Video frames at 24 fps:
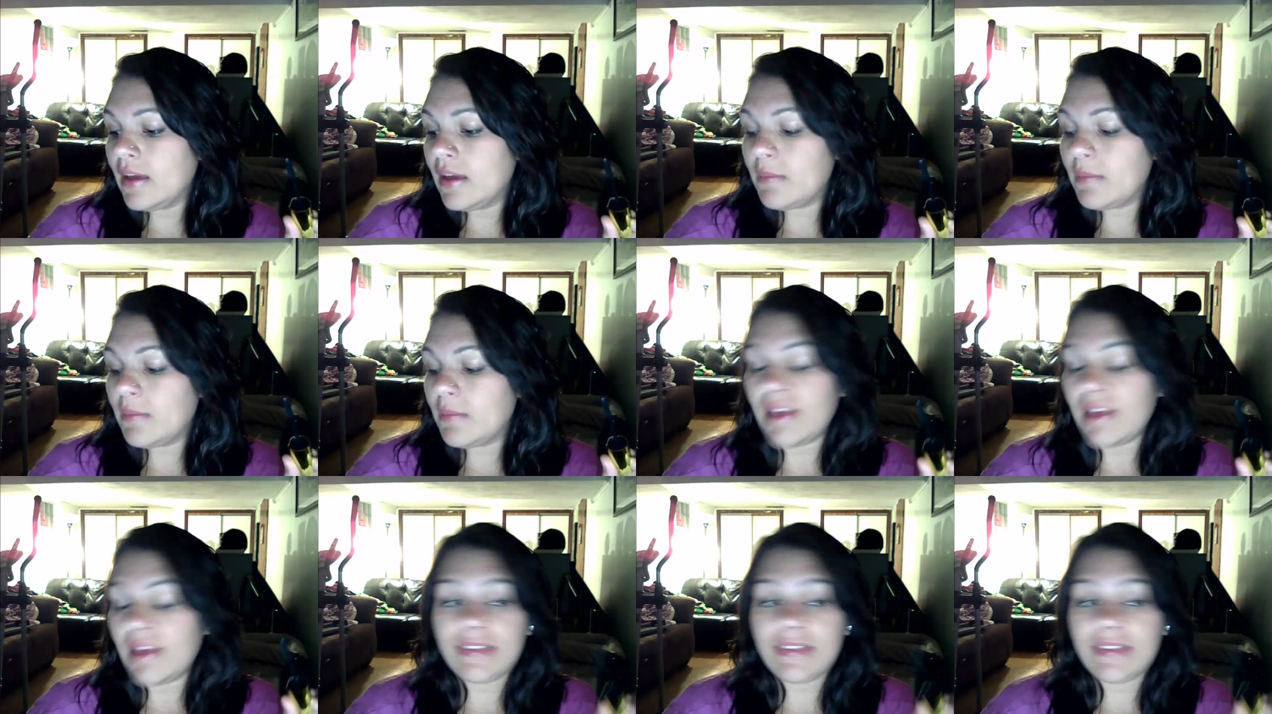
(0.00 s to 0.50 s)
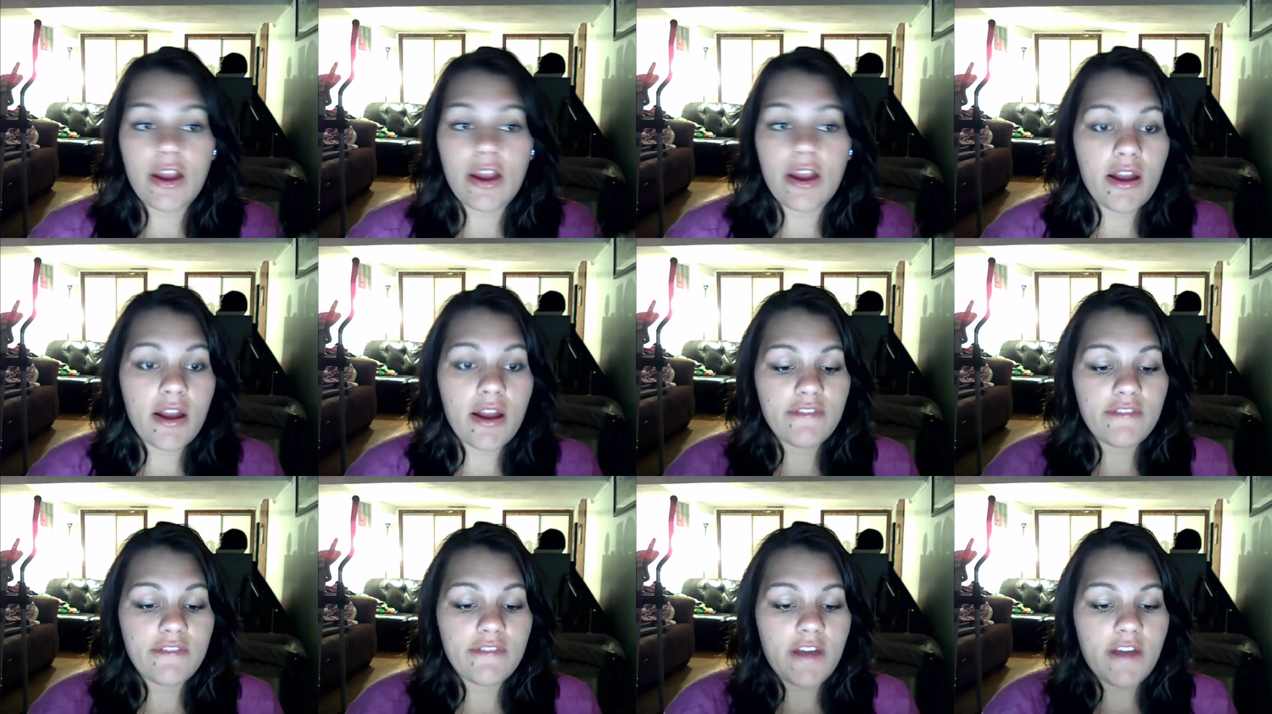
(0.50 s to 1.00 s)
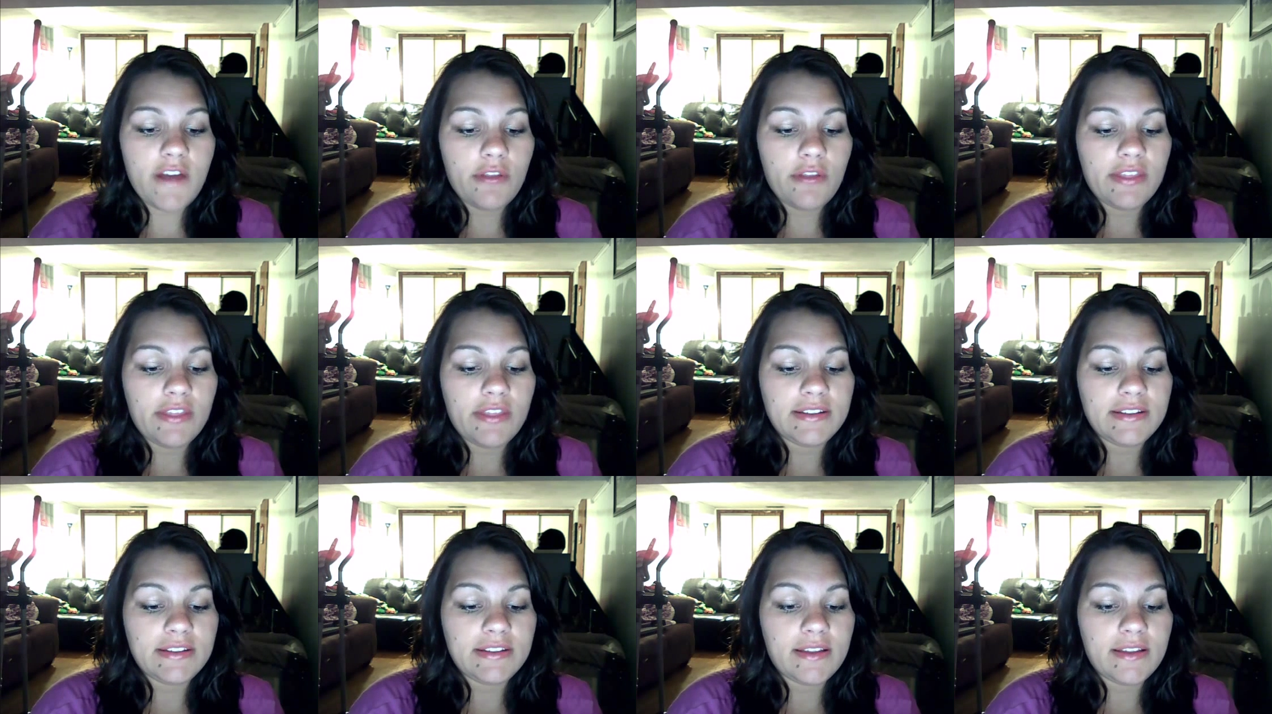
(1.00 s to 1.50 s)
mascara I found
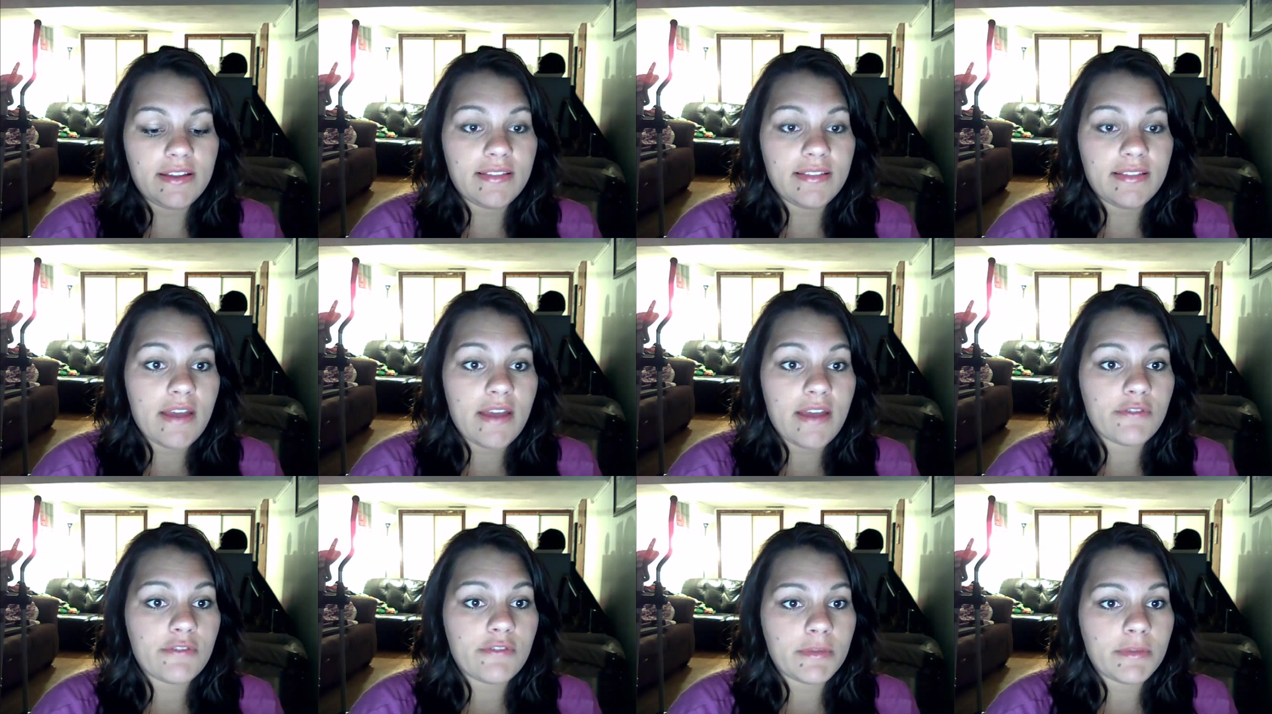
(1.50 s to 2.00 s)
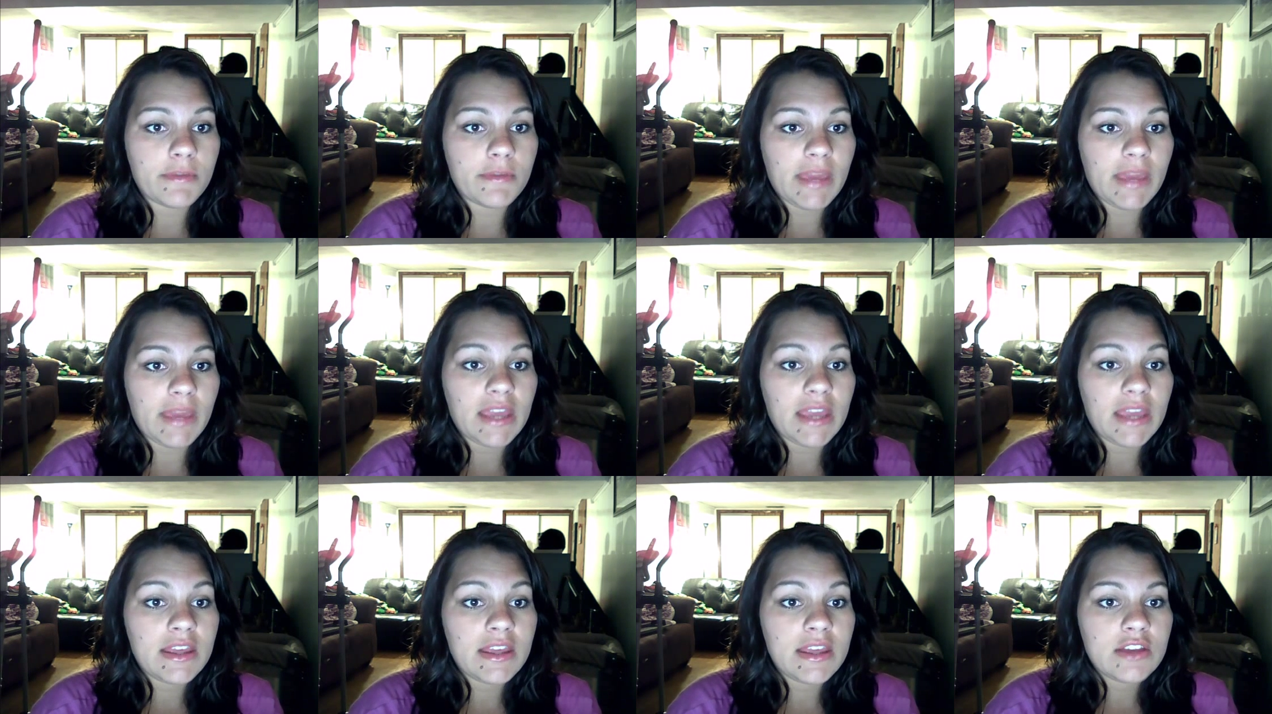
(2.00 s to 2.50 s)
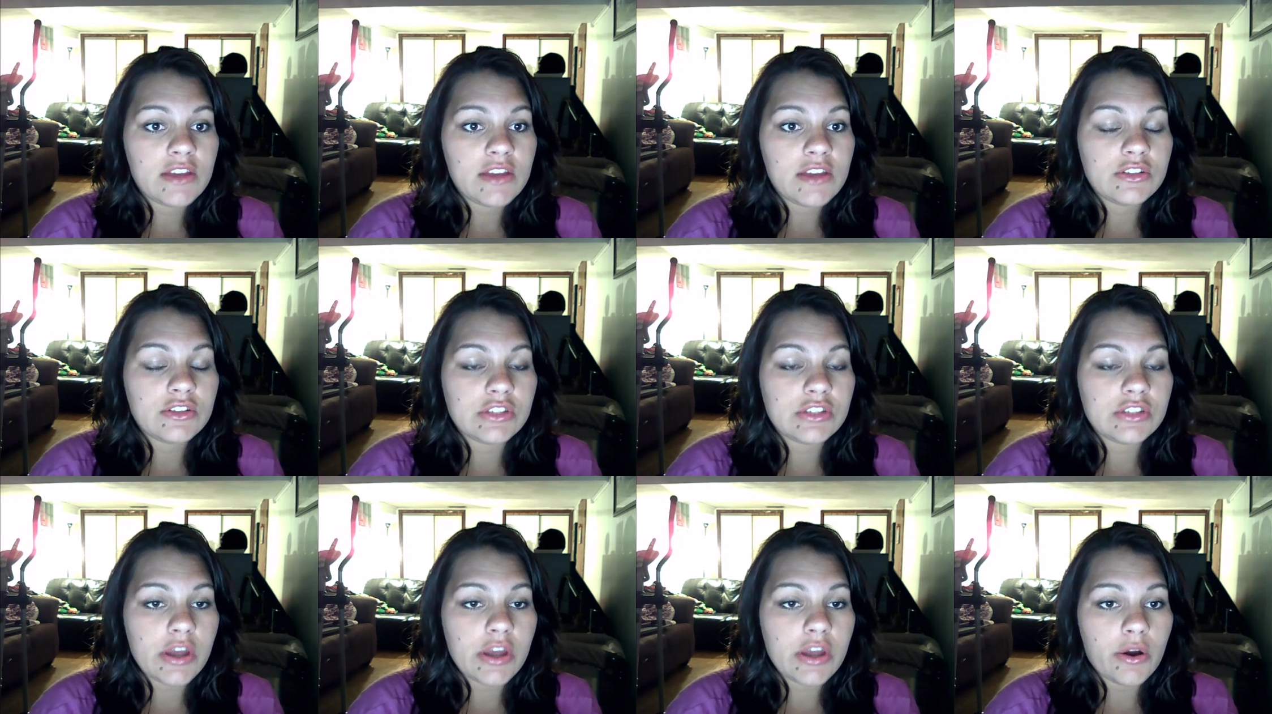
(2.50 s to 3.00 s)
that does that for me.
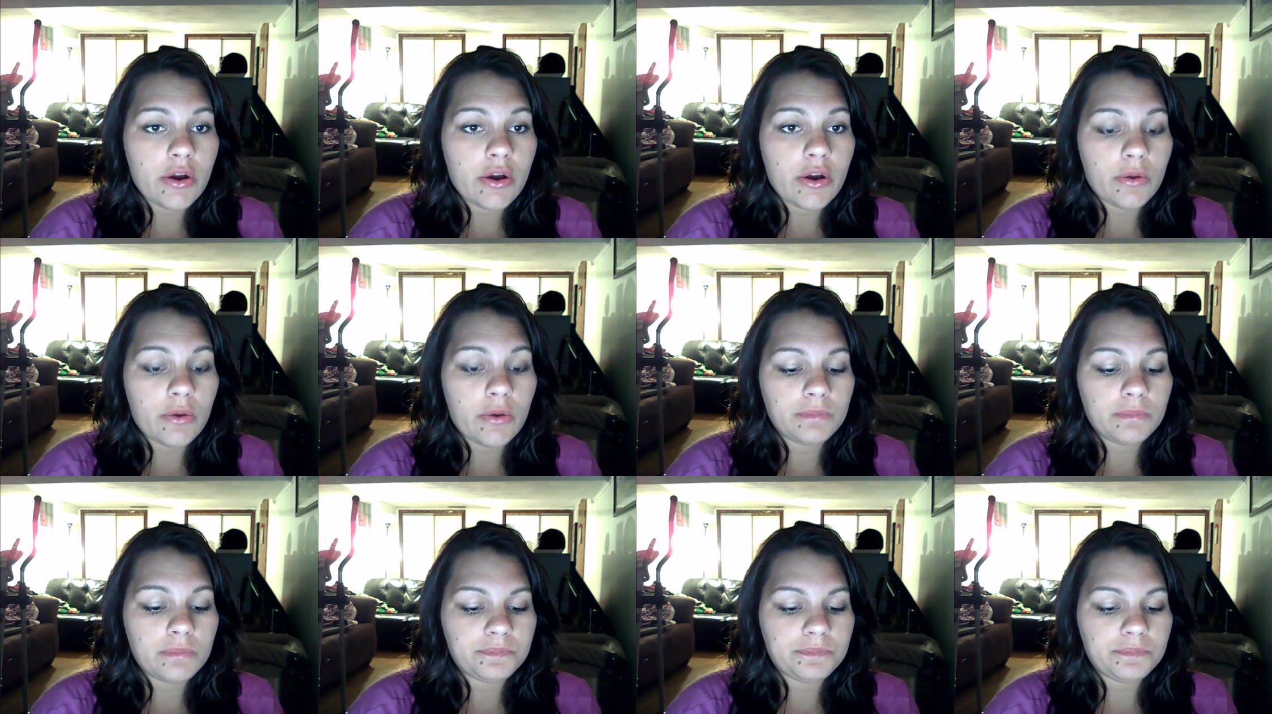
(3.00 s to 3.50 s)
So